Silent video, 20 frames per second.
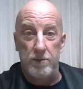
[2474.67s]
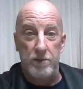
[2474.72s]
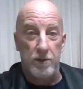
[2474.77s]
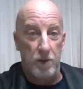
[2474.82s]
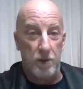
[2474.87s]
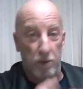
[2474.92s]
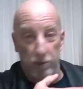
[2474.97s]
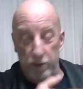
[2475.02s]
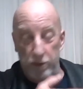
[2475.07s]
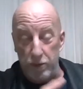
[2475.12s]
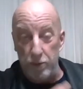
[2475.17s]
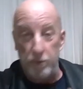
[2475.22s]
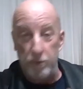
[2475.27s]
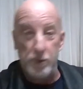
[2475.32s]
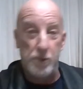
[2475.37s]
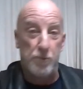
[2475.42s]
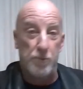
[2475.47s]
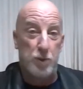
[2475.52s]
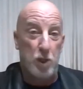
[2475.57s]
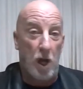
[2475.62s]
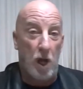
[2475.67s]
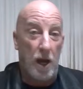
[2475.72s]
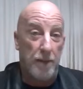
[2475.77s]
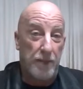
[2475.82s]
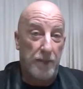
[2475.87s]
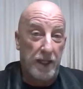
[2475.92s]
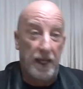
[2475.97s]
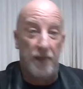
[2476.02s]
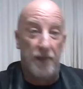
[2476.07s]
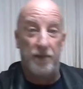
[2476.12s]
going doing some
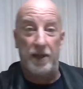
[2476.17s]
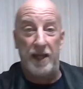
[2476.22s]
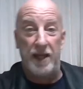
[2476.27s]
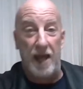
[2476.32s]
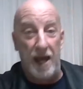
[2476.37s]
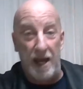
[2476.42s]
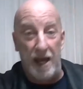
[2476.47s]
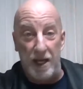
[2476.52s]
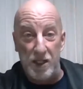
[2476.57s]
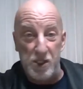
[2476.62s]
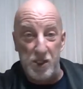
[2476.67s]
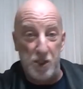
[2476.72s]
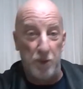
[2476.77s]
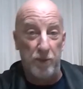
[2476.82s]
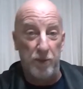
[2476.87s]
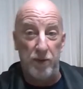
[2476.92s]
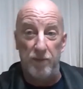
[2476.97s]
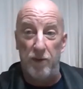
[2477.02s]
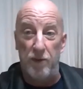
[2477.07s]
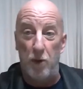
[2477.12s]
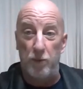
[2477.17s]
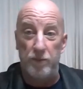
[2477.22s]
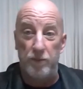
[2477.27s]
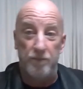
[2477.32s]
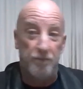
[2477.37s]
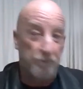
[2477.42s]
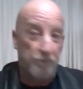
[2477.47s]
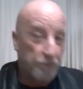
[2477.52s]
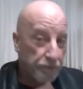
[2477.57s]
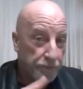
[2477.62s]
shopping, getting the gas, doing the
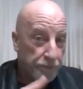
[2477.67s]
voting.